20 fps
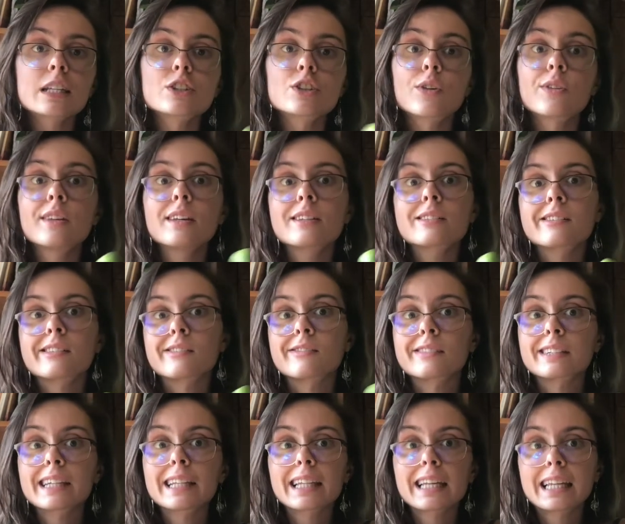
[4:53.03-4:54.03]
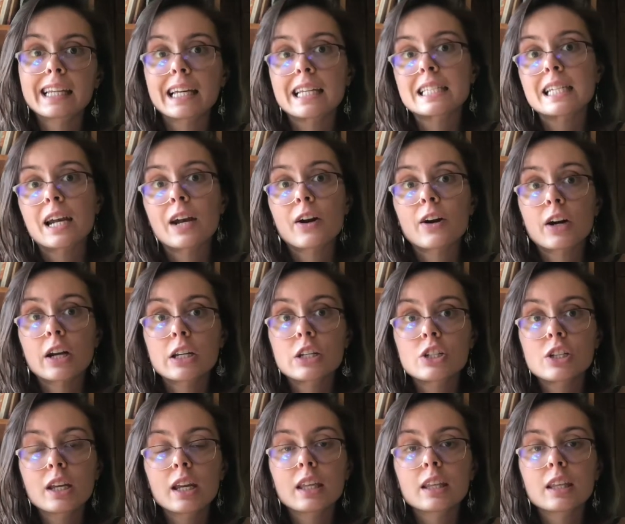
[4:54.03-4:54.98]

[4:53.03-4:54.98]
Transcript: So these are really nice and crunchy.